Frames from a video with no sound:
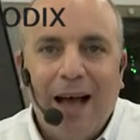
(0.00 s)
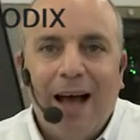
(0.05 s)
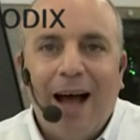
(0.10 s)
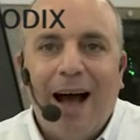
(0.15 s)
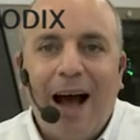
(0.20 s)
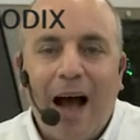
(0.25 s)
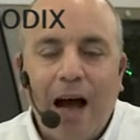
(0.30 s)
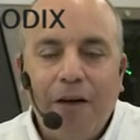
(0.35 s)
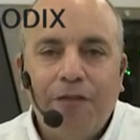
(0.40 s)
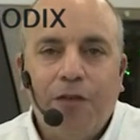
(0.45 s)

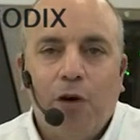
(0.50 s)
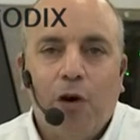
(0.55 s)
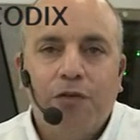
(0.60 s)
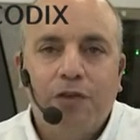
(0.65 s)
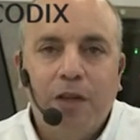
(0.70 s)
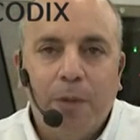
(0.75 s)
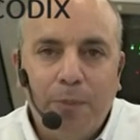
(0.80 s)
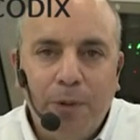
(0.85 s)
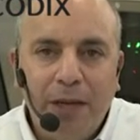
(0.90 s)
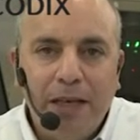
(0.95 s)
Half of
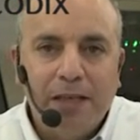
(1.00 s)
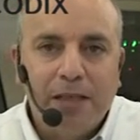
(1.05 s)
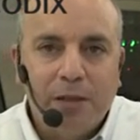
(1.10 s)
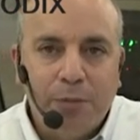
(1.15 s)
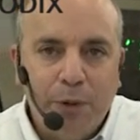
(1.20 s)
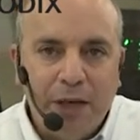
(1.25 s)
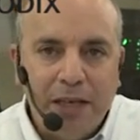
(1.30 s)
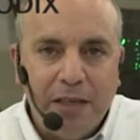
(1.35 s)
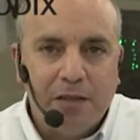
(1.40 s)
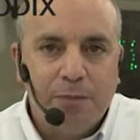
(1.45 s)
the
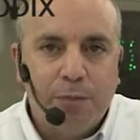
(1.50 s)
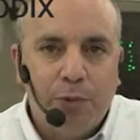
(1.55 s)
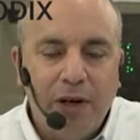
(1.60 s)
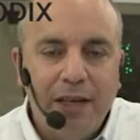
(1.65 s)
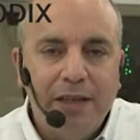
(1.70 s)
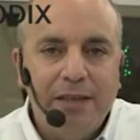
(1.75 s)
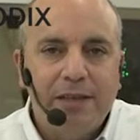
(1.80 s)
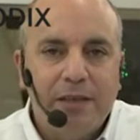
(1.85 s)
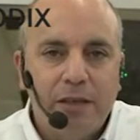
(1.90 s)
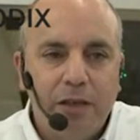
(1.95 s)
PSPs,
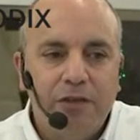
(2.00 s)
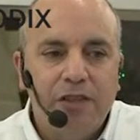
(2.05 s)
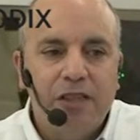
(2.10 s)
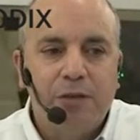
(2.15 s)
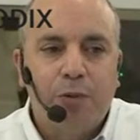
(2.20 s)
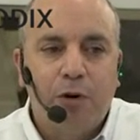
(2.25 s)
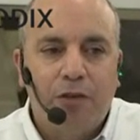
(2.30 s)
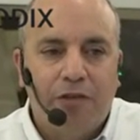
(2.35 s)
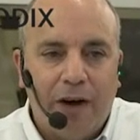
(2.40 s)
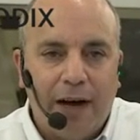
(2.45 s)
print service
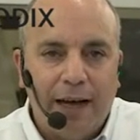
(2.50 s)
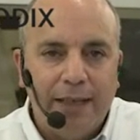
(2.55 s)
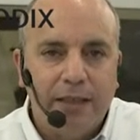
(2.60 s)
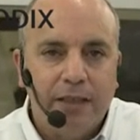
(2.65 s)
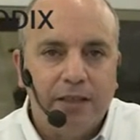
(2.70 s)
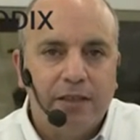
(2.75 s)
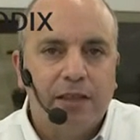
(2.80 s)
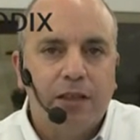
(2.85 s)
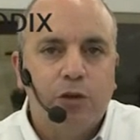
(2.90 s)
providers,